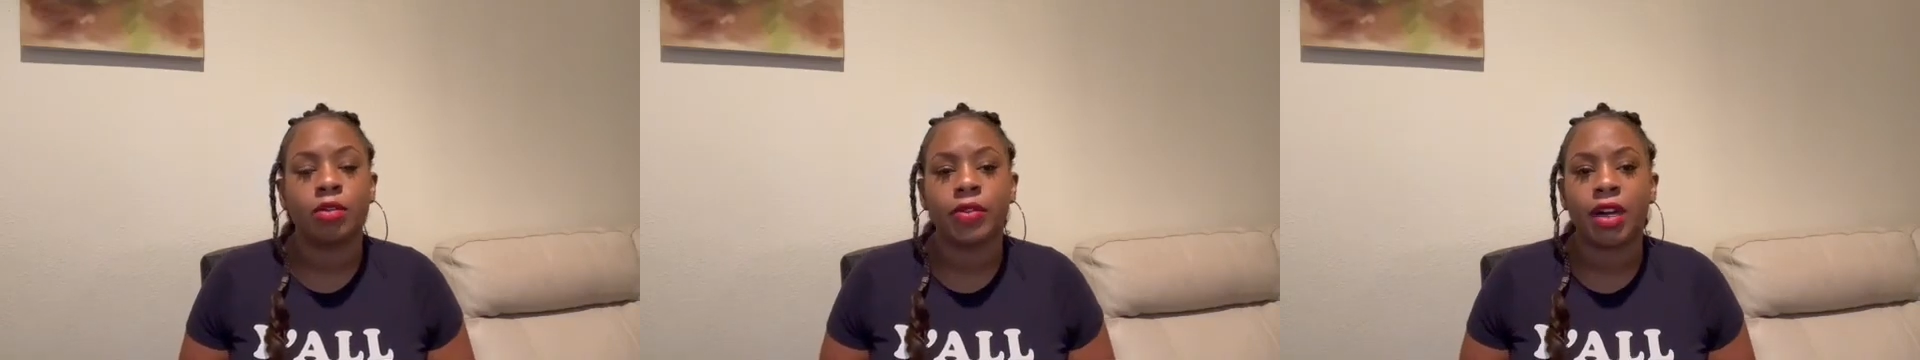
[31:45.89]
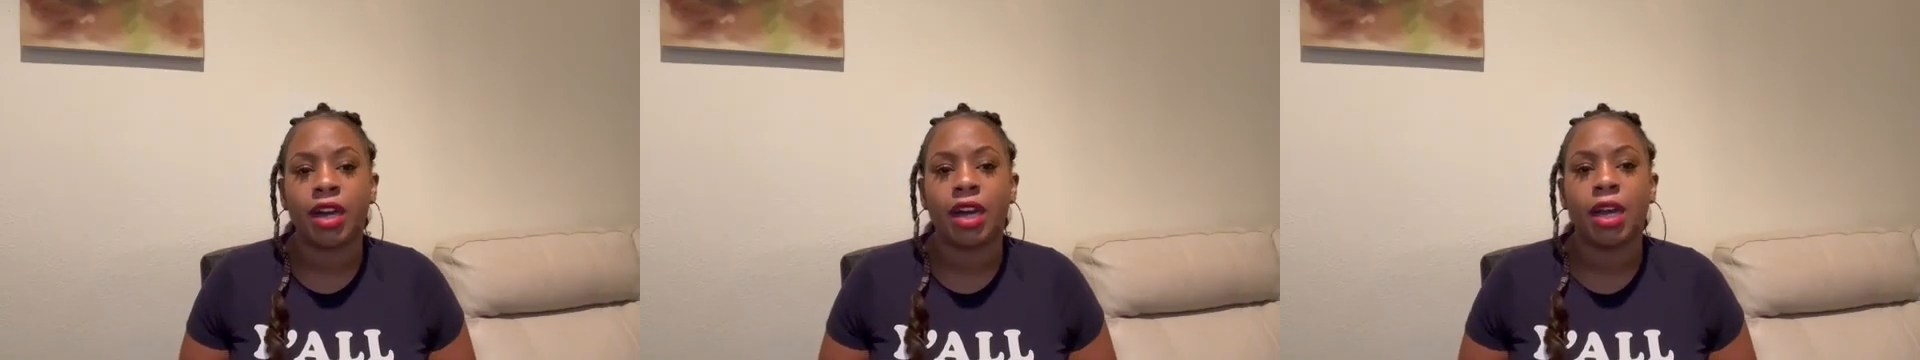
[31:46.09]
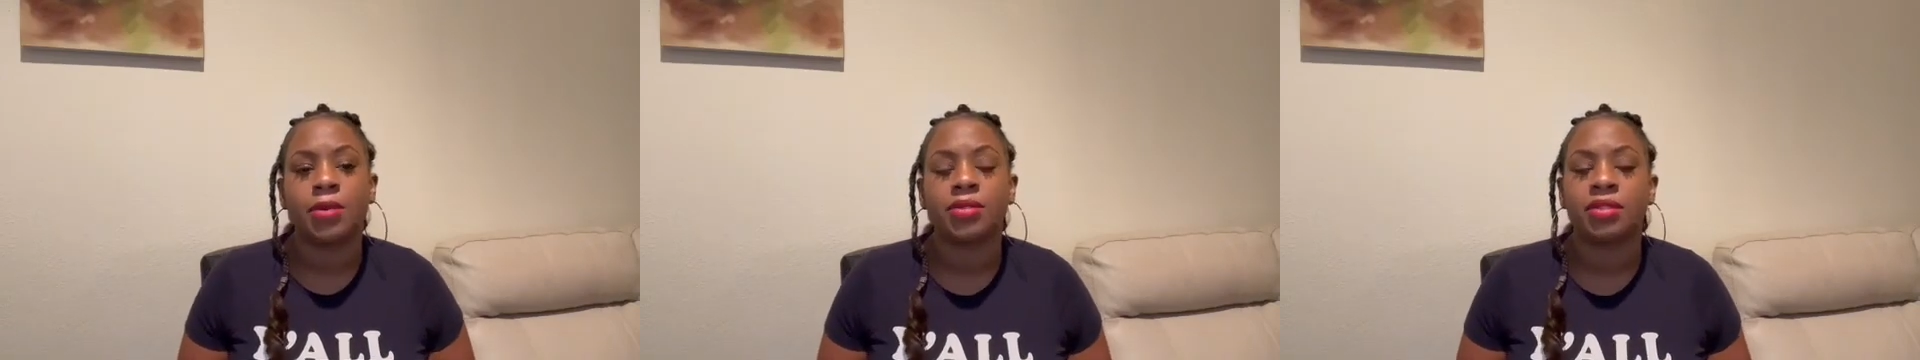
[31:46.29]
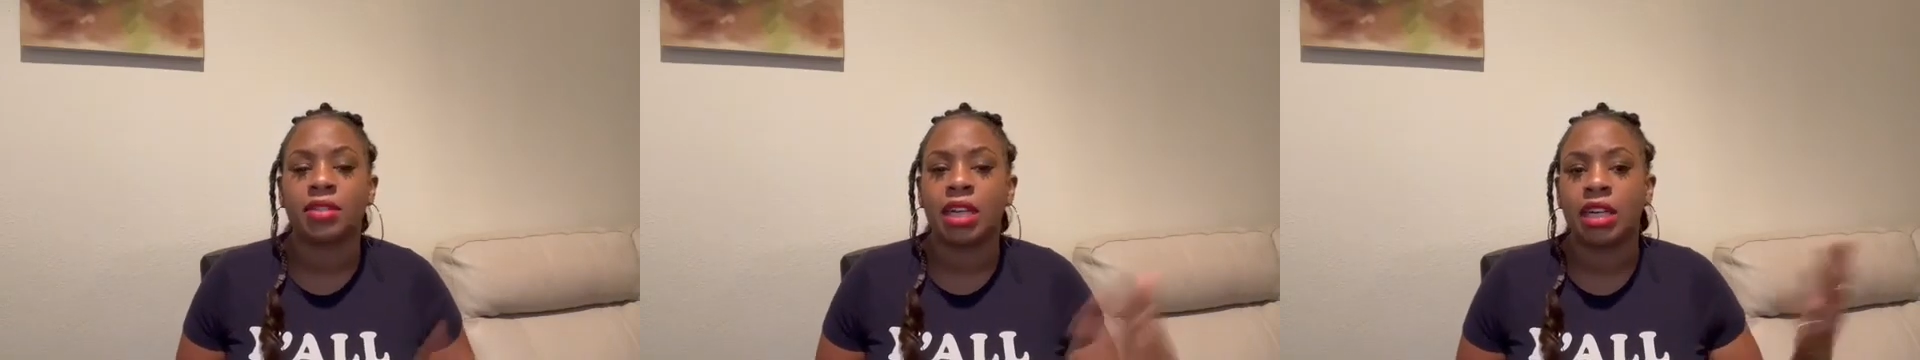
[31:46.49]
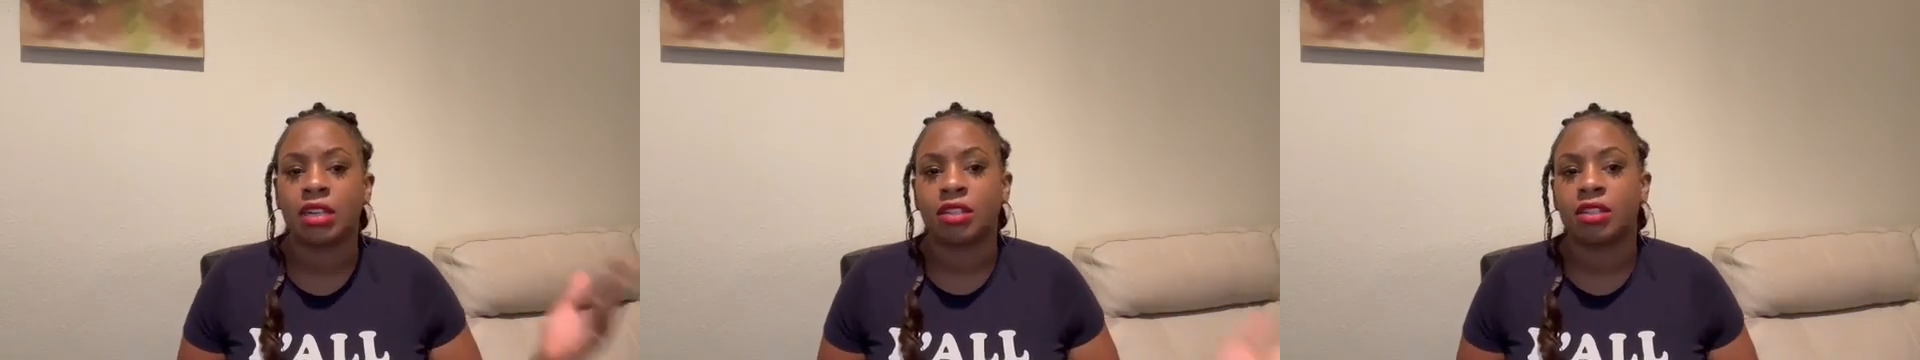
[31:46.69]

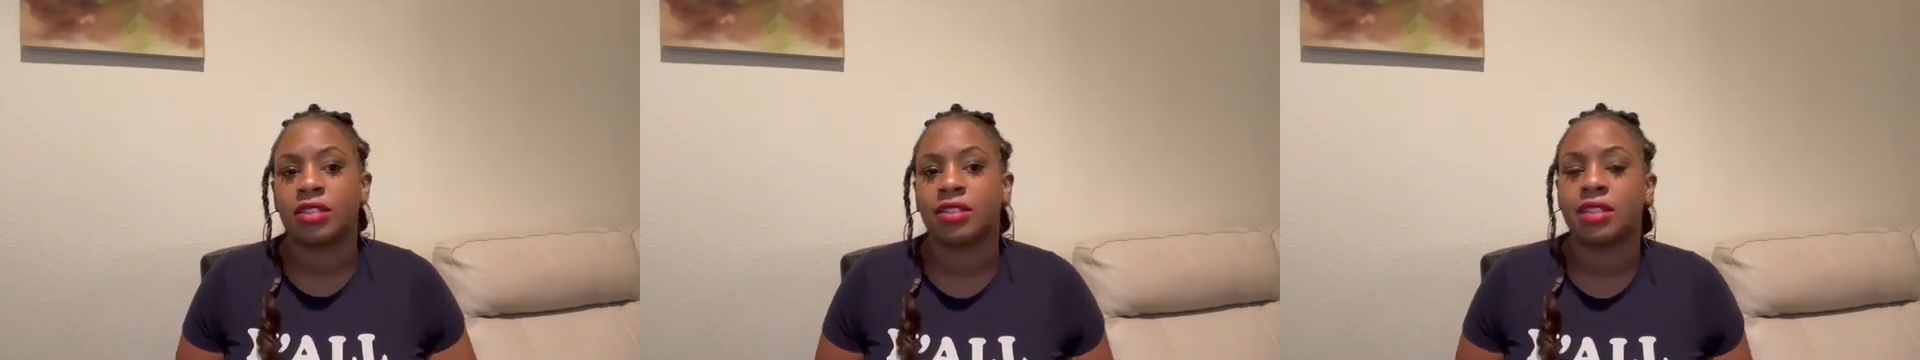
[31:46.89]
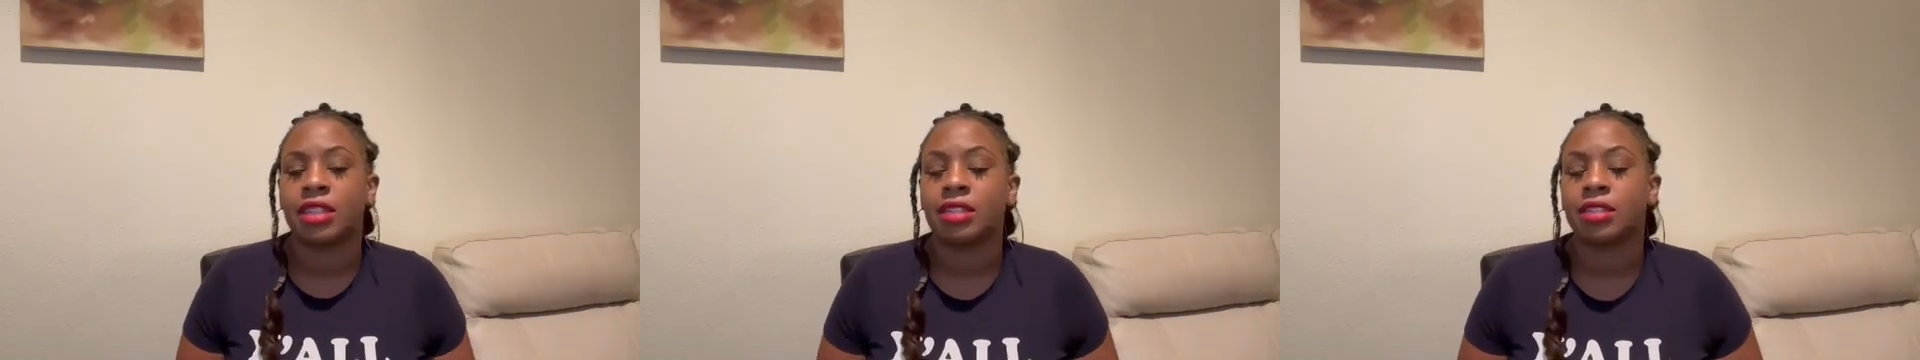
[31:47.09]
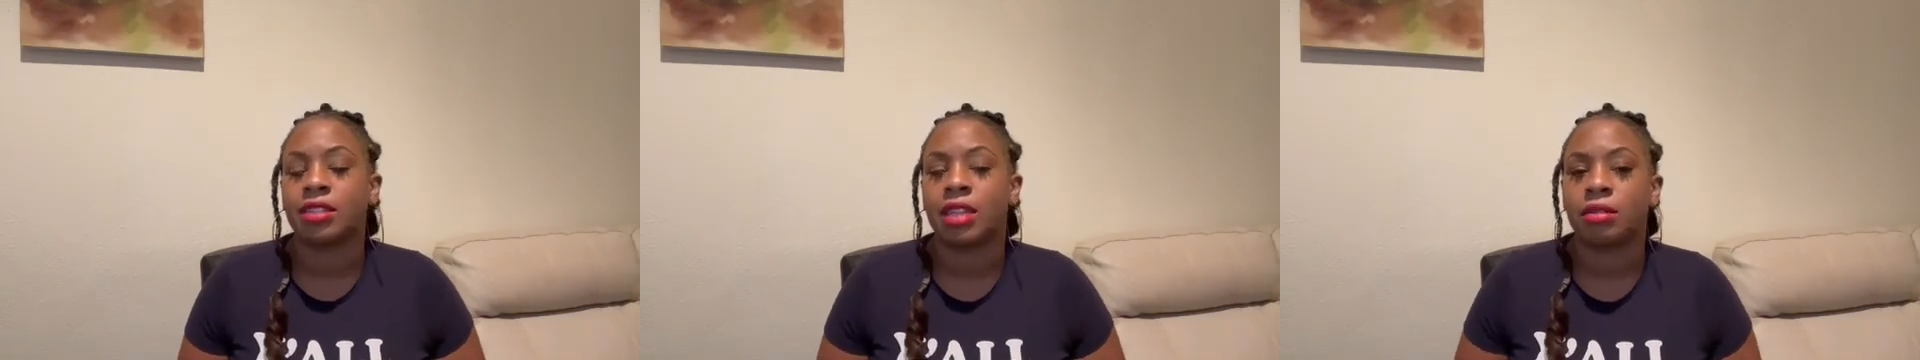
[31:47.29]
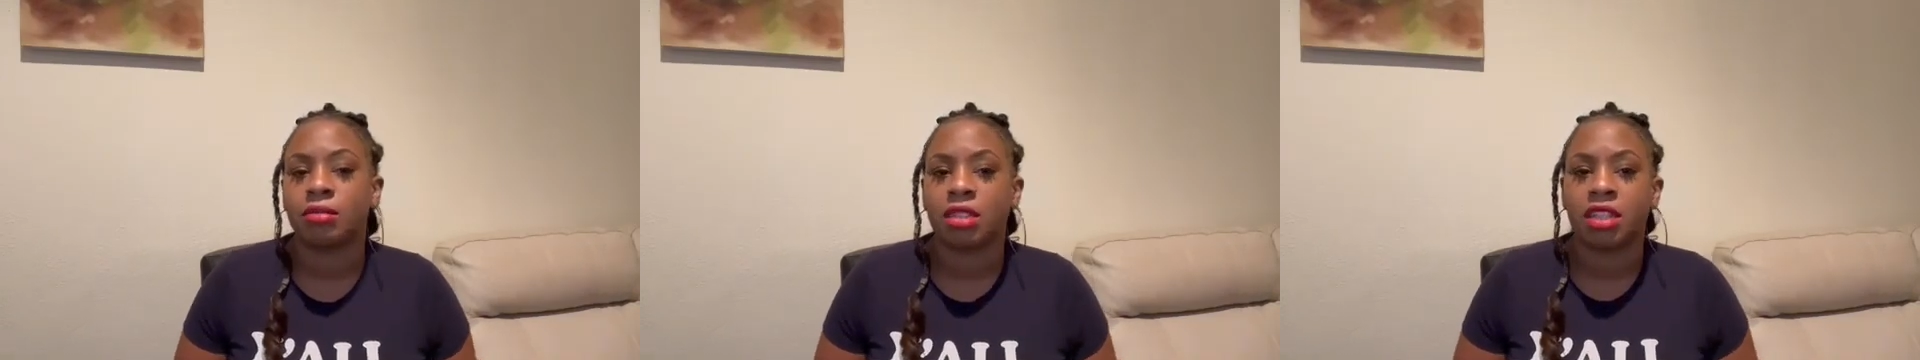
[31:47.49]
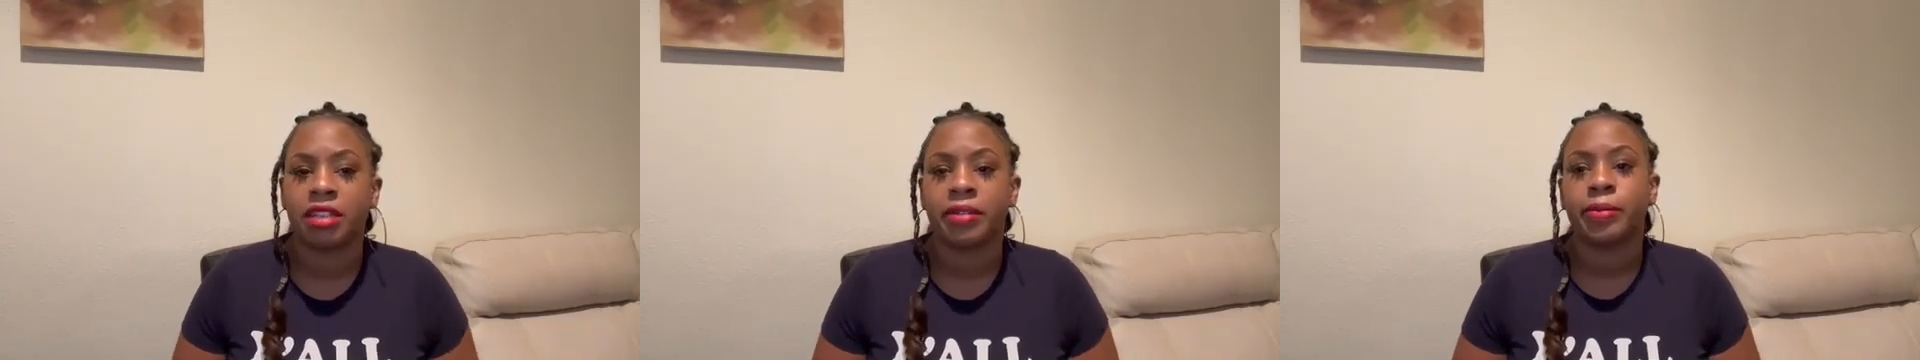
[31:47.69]
vibes. Chris said the same
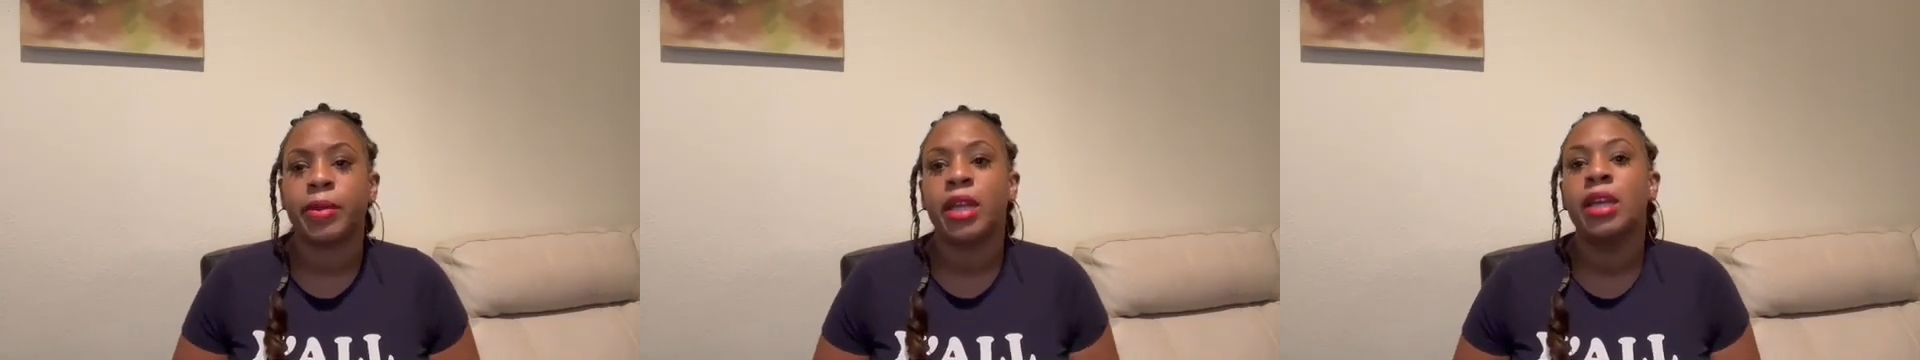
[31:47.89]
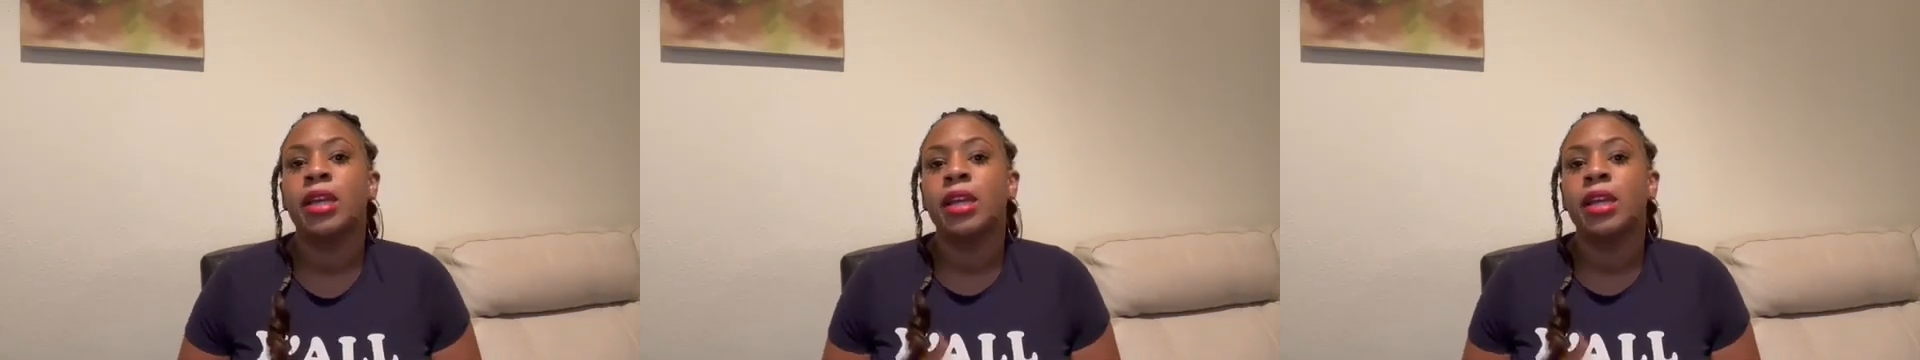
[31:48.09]
thing.